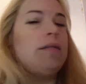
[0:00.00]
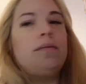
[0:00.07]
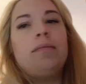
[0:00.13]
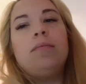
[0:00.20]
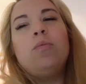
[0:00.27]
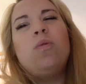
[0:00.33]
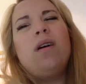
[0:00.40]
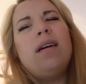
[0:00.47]

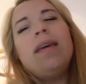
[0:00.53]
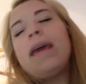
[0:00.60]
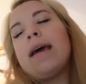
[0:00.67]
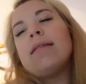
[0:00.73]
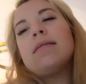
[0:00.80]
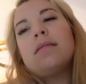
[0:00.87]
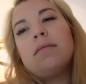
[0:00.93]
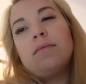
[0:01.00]
well, I
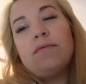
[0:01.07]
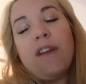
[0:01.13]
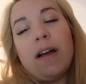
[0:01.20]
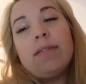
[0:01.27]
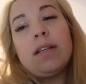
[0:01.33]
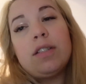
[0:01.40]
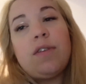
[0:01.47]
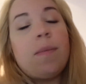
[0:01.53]
guess
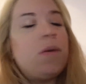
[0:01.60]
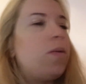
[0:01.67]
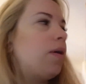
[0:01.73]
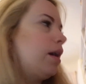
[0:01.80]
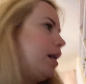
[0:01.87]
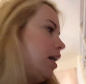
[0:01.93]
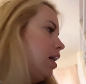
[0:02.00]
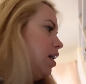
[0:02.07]
Valentine's,
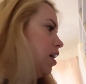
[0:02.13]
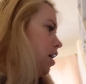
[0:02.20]
February,